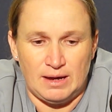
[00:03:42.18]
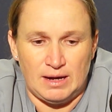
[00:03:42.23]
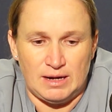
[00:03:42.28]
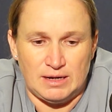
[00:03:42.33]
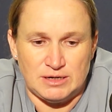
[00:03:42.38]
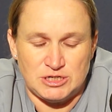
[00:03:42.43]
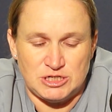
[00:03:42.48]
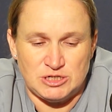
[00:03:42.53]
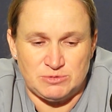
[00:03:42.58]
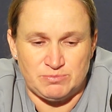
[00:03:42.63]

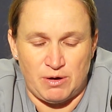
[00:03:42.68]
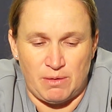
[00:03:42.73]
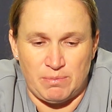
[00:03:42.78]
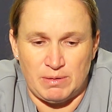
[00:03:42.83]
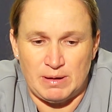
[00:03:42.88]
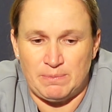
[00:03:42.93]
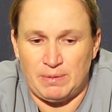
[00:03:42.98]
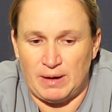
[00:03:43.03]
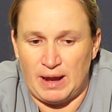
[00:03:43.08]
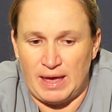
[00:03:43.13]
Uh, she's
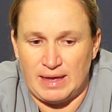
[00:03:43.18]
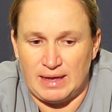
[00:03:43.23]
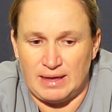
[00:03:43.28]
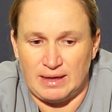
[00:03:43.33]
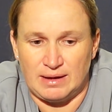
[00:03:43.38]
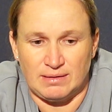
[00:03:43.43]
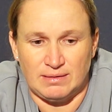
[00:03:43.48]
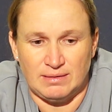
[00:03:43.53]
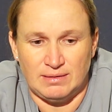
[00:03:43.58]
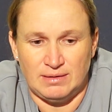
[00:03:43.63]
probably
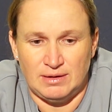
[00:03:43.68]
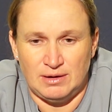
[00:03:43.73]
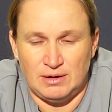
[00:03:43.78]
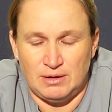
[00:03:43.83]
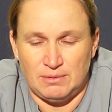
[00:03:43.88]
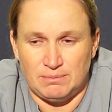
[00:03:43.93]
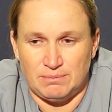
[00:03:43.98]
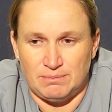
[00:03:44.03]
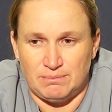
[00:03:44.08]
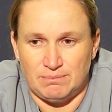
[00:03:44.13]
playing
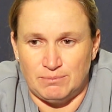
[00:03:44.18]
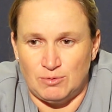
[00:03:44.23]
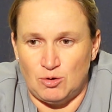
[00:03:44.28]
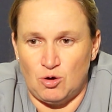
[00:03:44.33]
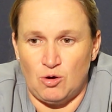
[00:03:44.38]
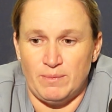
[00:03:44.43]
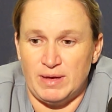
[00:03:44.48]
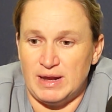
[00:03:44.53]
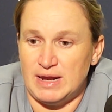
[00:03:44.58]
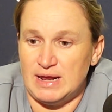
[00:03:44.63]

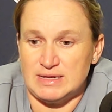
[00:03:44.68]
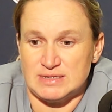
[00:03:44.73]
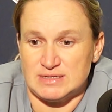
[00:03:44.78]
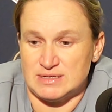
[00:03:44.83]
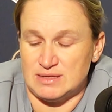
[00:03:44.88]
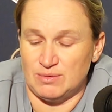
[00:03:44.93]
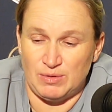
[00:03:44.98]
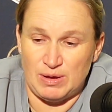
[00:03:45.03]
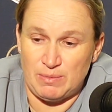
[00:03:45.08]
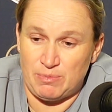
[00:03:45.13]
more minutes
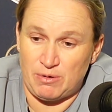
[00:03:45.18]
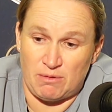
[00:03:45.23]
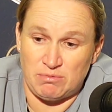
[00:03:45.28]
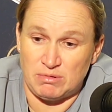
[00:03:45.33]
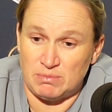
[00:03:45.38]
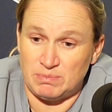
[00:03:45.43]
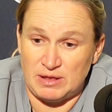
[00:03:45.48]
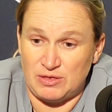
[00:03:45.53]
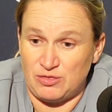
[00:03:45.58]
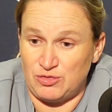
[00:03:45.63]
than we
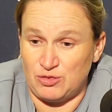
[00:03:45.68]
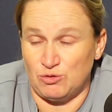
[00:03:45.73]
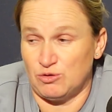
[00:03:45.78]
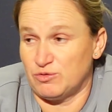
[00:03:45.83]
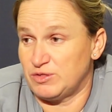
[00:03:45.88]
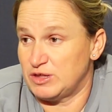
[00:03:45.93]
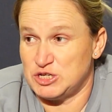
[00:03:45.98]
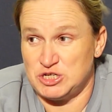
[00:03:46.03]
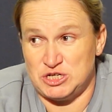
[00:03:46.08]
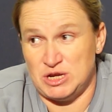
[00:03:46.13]
probably thought
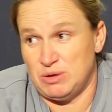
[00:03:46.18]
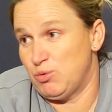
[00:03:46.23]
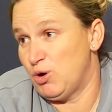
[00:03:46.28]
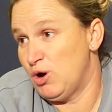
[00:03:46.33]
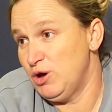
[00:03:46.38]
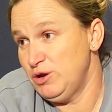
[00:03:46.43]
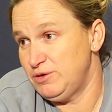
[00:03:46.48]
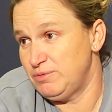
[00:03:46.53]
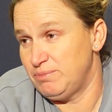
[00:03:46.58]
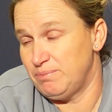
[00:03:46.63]
that she
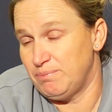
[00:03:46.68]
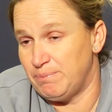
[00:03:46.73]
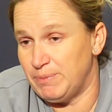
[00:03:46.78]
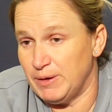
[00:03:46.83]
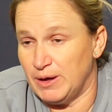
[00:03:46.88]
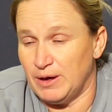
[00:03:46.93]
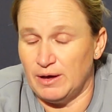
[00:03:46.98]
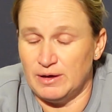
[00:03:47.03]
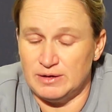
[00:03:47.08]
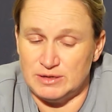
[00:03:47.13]
would,
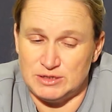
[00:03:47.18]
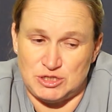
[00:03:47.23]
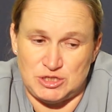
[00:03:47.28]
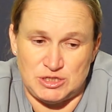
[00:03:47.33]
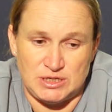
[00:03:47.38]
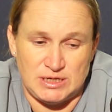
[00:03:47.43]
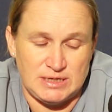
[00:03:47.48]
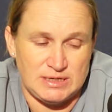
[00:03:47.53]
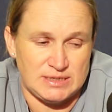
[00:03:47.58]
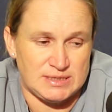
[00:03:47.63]
but
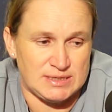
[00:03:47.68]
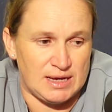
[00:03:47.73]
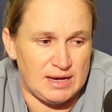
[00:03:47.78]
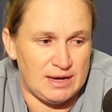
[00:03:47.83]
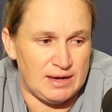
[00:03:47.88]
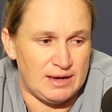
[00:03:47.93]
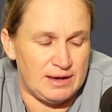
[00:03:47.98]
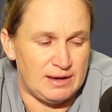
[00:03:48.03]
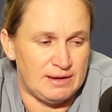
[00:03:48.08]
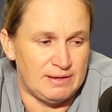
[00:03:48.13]
she's
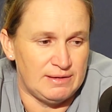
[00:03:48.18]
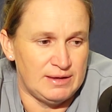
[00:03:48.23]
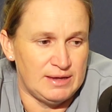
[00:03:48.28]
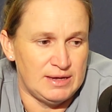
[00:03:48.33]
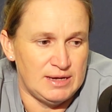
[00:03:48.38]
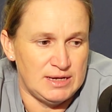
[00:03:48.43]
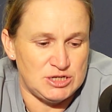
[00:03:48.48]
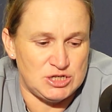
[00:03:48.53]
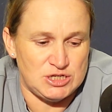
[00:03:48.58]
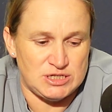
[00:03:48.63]
uh,
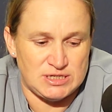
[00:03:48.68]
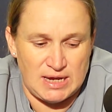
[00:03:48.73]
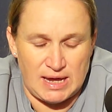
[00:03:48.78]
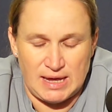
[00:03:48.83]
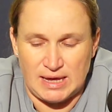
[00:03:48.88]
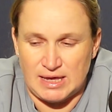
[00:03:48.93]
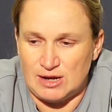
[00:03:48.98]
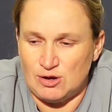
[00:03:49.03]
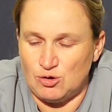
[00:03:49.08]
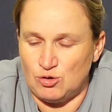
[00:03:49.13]
she's
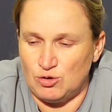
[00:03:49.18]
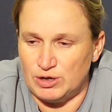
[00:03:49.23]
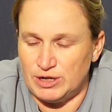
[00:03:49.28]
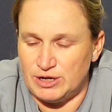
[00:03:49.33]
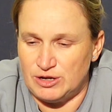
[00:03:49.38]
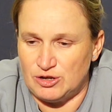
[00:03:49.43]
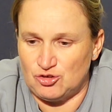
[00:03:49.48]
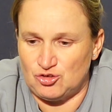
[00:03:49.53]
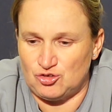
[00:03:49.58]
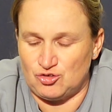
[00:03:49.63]
taking it all in
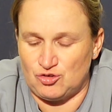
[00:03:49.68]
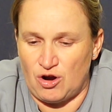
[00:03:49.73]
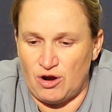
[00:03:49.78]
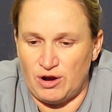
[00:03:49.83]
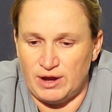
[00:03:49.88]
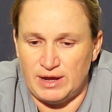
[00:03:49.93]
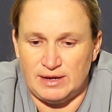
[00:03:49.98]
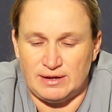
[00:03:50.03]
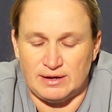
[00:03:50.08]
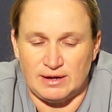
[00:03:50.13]
her
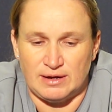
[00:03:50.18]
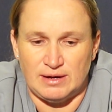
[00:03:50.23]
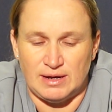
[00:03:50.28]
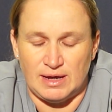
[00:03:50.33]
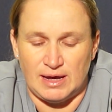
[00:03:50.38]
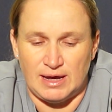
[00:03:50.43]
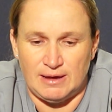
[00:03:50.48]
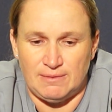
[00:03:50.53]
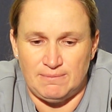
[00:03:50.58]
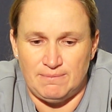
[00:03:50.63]
stride and.
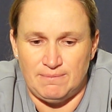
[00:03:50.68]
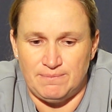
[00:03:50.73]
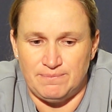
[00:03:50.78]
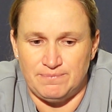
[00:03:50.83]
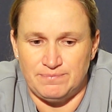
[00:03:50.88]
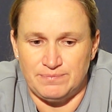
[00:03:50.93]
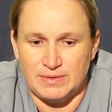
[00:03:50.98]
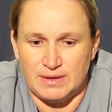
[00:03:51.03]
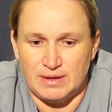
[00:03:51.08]
Um,